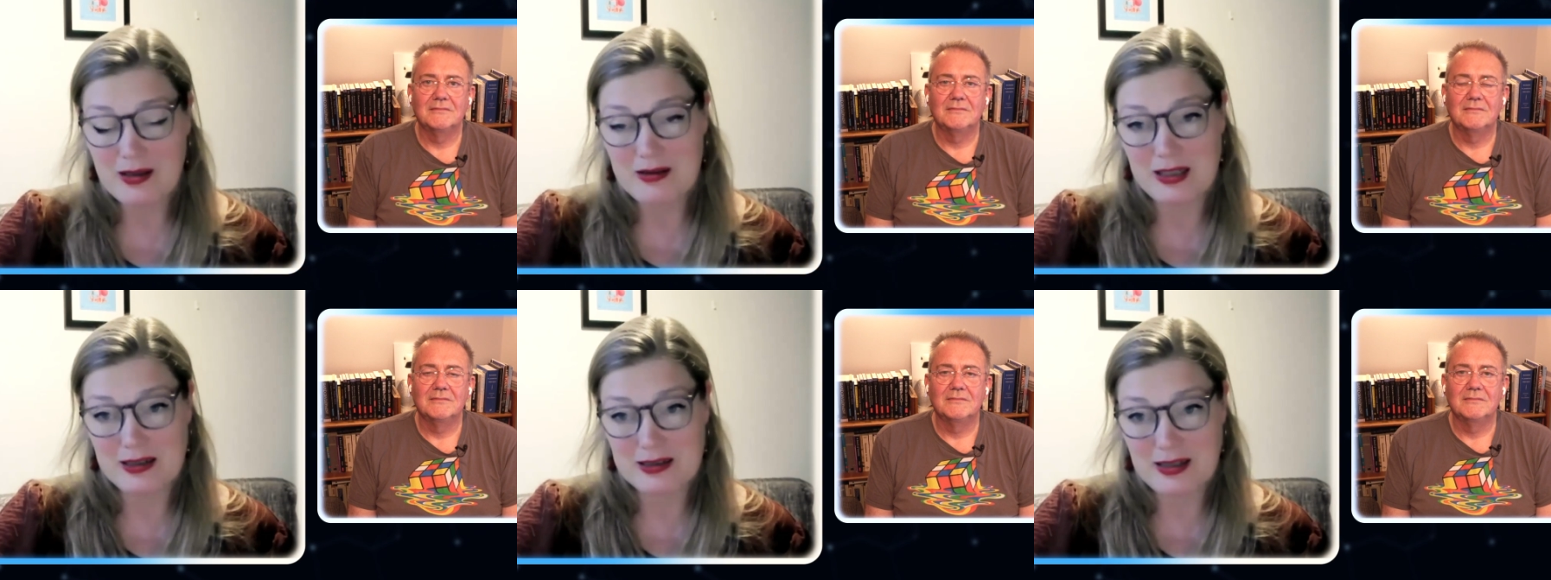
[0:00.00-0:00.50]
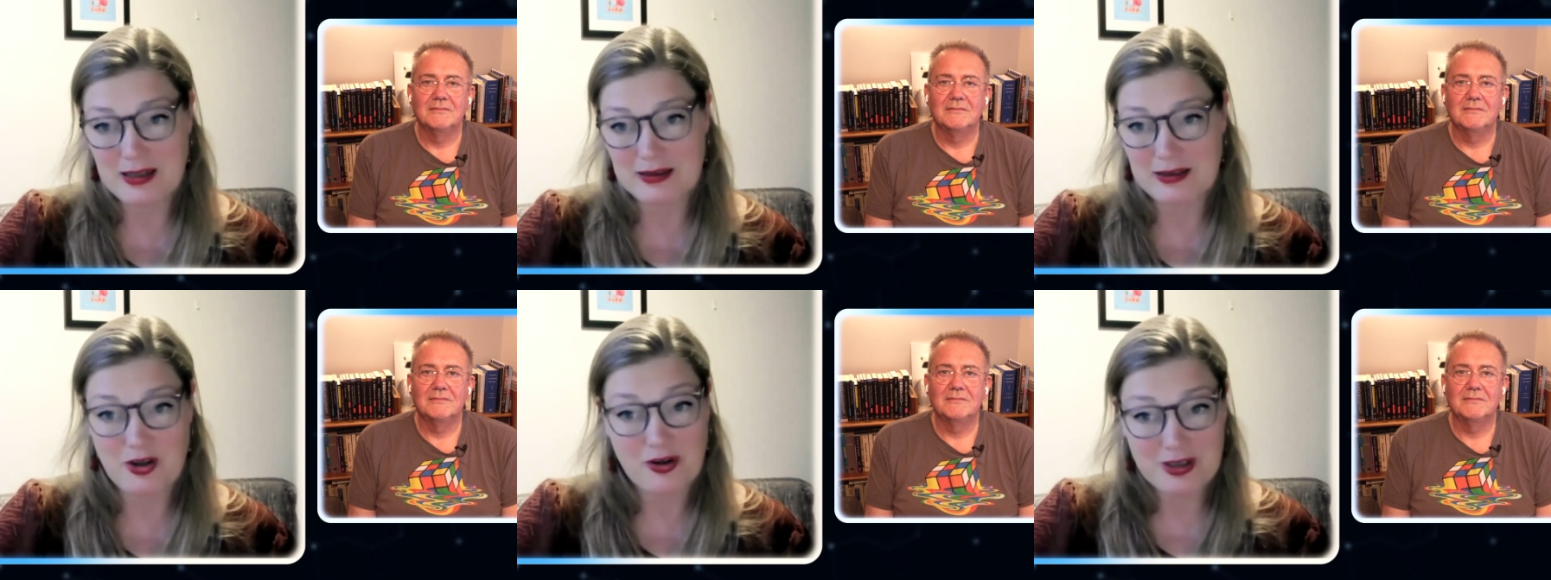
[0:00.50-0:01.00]
Speaker 1: things like
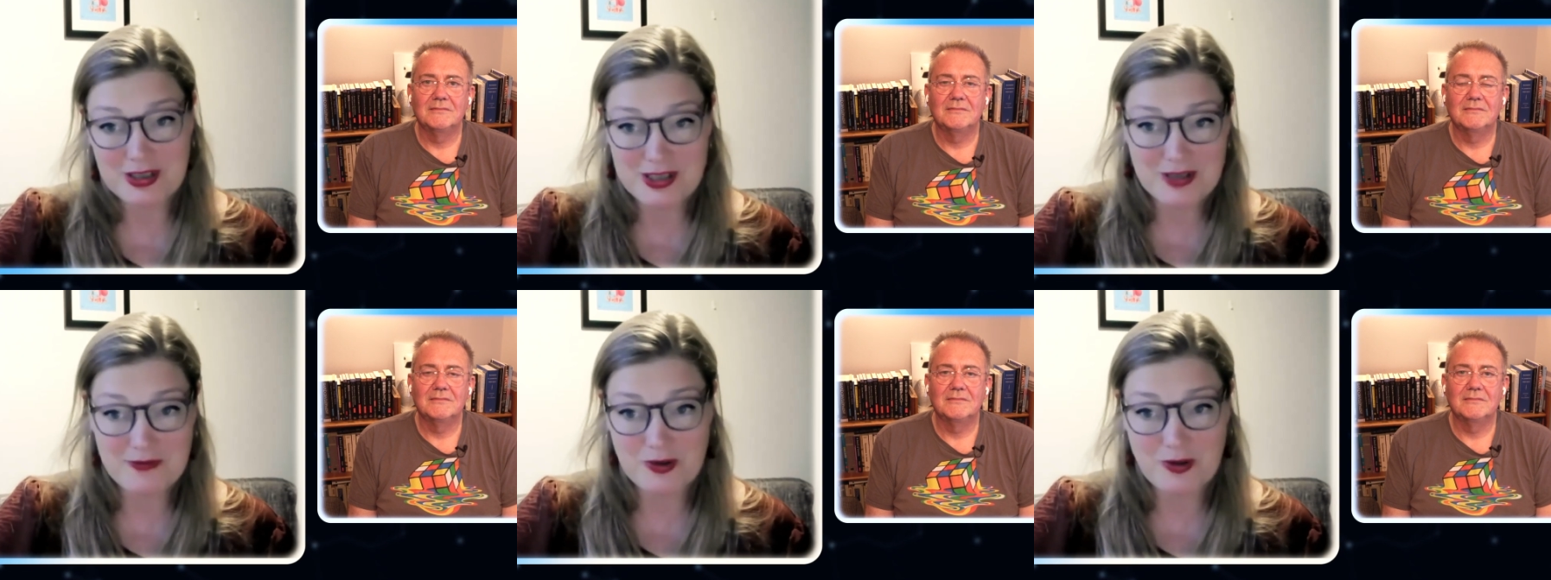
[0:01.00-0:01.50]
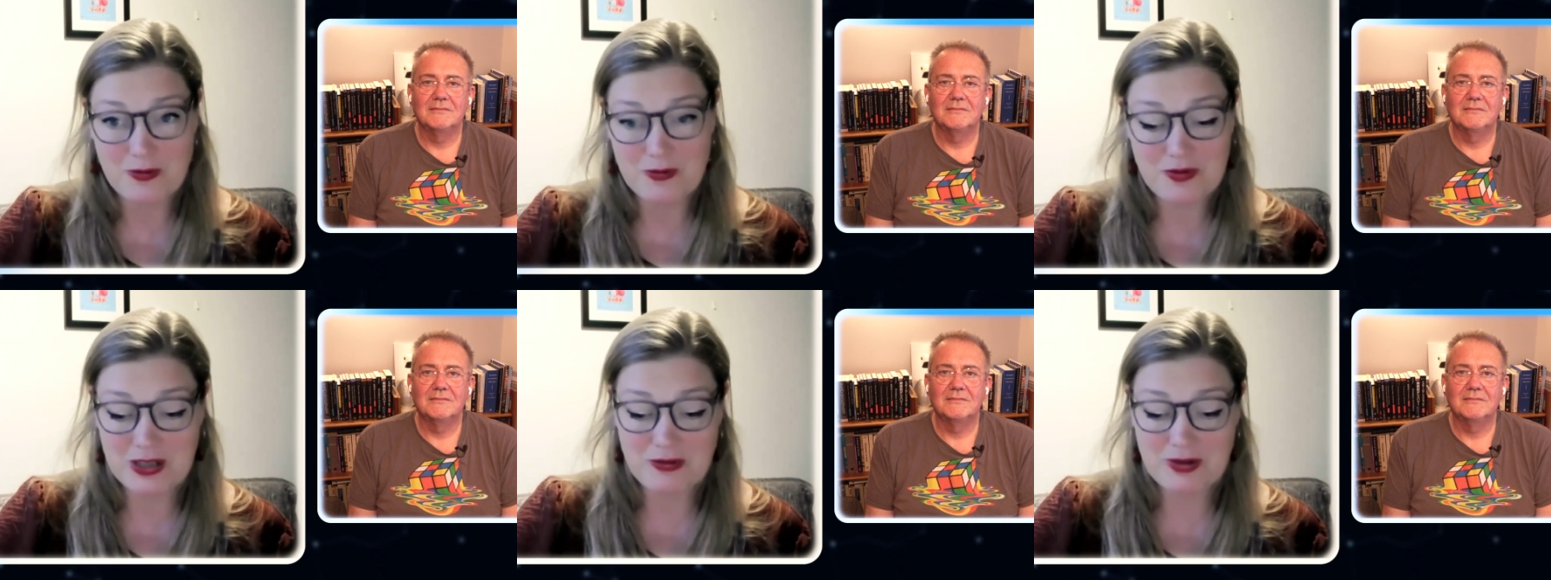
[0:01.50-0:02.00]
the cognitive load
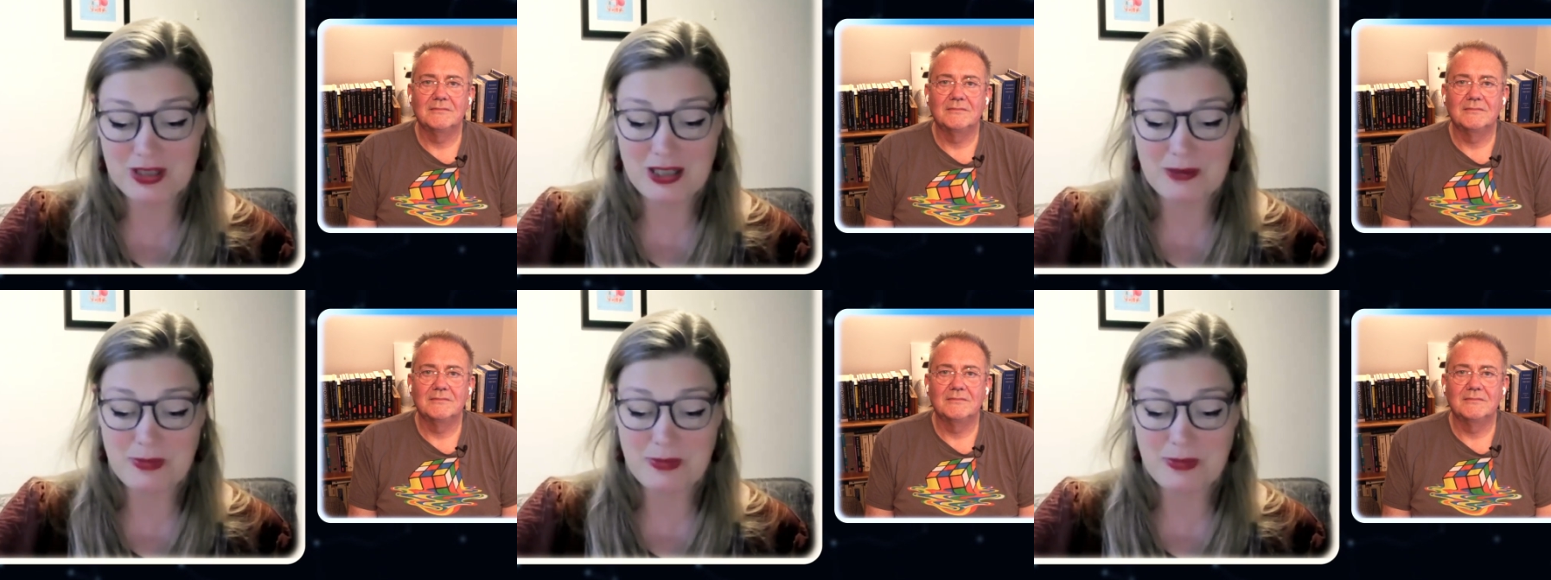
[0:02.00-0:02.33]
theory,